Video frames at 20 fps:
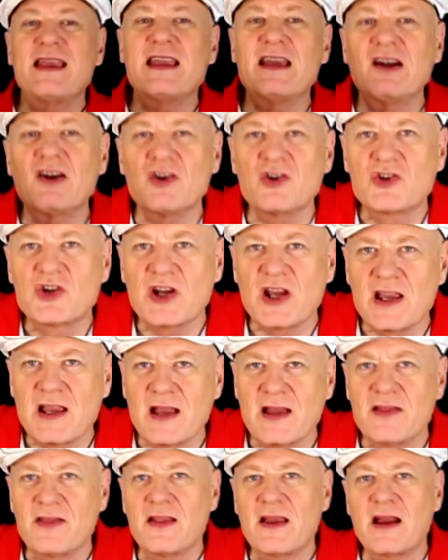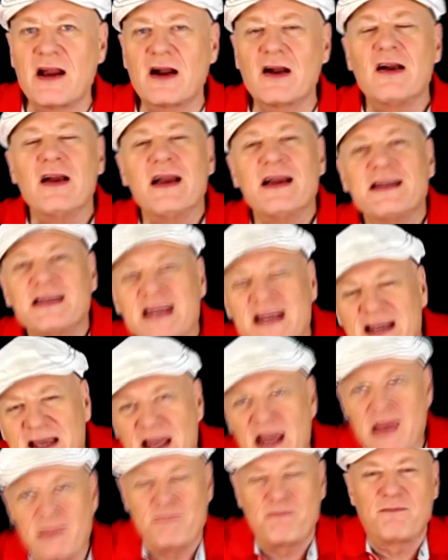energy in there to
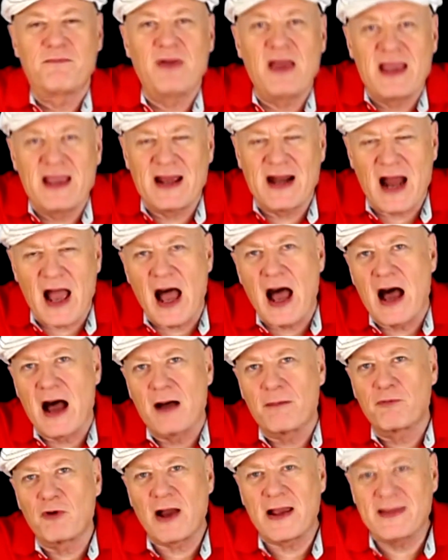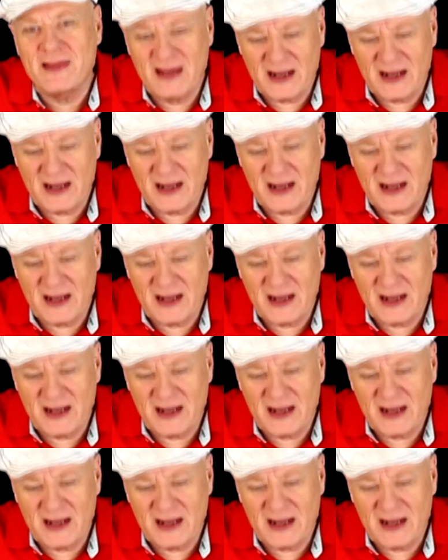keep it up, right?